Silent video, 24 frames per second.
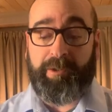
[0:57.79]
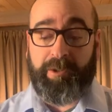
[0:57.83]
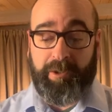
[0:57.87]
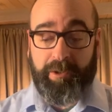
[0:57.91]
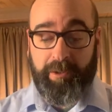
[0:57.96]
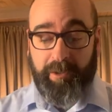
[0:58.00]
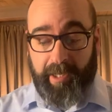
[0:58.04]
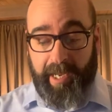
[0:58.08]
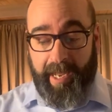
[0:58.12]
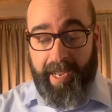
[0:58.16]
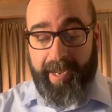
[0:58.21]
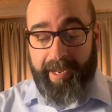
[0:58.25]

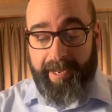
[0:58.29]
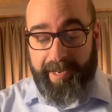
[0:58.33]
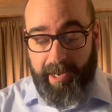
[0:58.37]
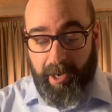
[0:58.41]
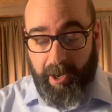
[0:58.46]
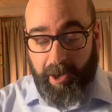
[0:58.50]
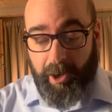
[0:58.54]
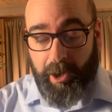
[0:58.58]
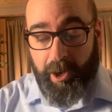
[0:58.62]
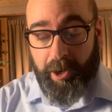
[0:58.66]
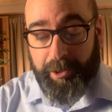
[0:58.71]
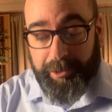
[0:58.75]
took a
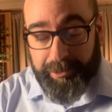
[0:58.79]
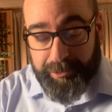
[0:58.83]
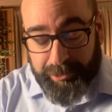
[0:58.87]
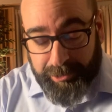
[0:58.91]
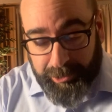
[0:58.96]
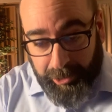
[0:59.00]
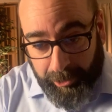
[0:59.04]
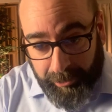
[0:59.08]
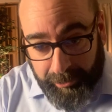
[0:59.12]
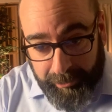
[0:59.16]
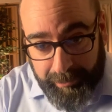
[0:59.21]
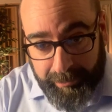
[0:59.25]
hard
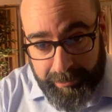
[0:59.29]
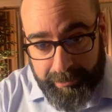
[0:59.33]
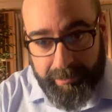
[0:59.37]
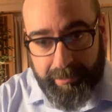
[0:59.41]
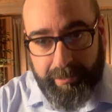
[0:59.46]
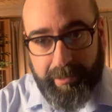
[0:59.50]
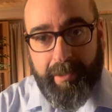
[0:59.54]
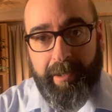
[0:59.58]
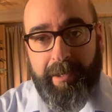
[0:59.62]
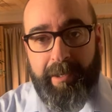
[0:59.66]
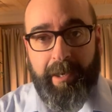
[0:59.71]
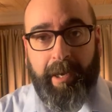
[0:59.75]

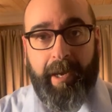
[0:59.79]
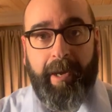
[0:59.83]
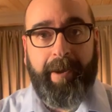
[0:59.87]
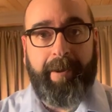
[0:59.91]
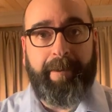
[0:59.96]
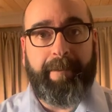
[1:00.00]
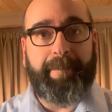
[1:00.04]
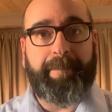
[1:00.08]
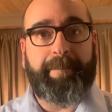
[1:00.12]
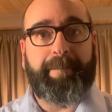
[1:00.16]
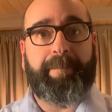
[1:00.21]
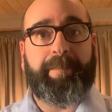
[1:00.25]
turn
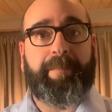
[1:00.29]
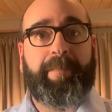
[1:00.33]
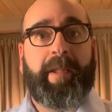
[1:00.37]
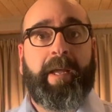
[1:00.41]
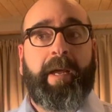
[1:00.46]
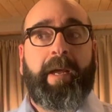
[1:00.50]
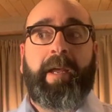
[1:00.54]
um,